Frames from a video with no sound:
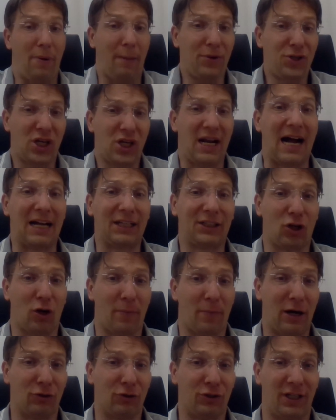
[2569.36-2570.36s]
published an article
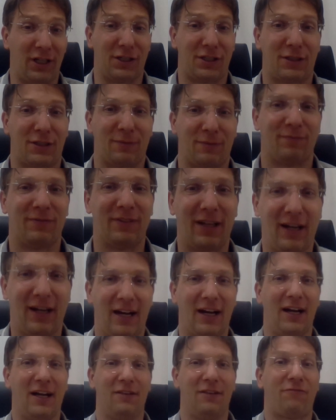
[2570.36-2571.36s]
about this
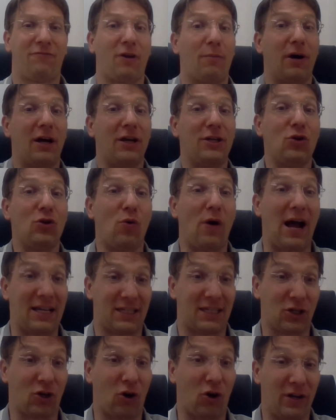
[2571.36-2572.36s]
from our
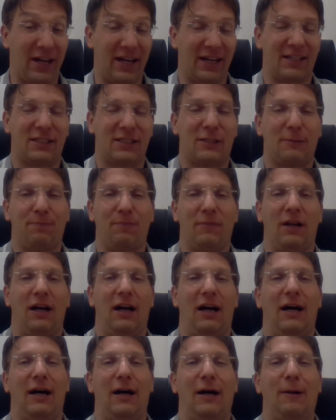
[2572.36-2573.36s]
US colleagues.
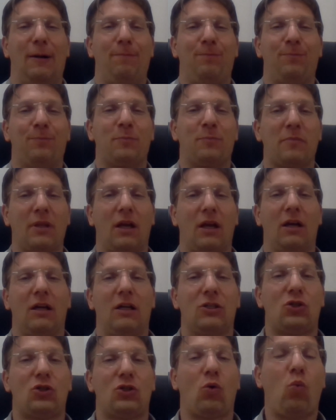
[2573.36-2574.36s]

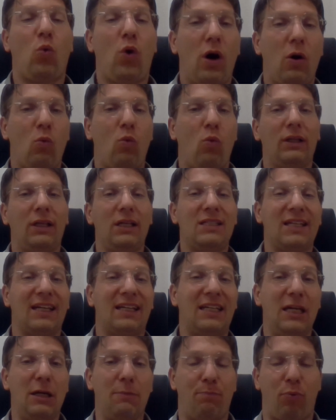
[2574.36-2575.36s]
So what is the
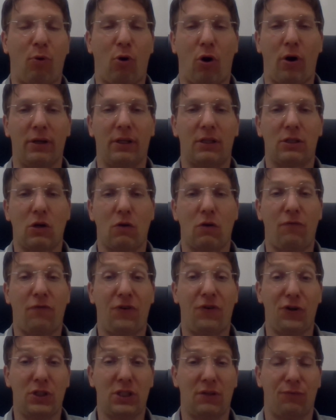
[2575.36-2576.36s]
key point? So
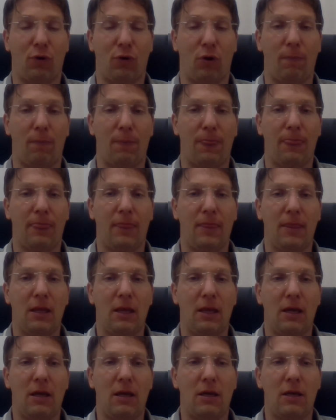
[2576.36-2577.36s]
first of all,
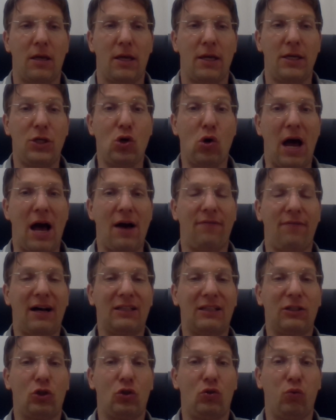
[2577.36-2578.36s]
you have
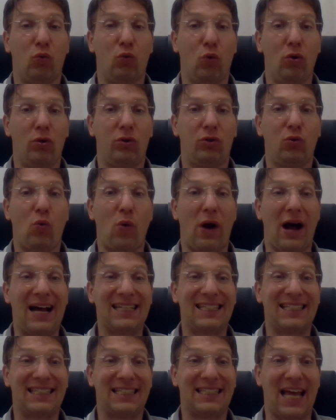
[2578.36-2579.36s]
a tool to
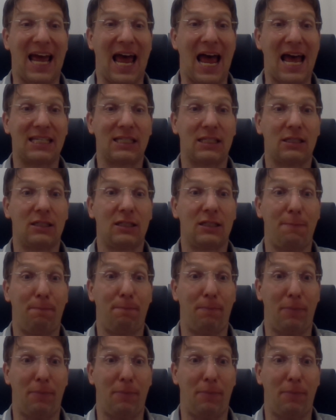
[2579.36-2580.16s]
assess the